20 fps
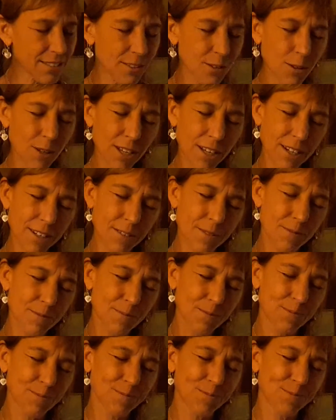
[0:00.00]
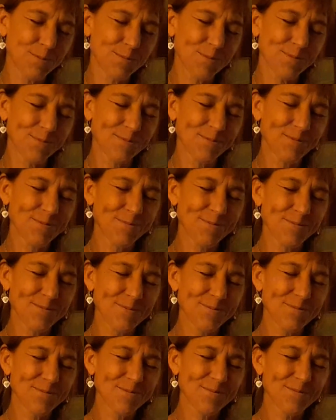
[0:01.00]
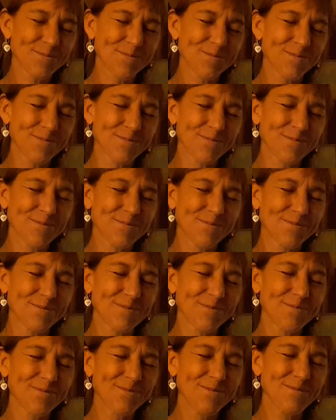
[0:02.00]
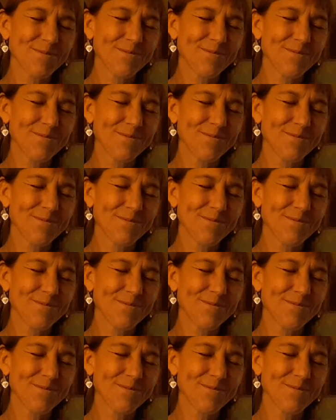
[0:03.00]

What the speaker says: Nobody speaks.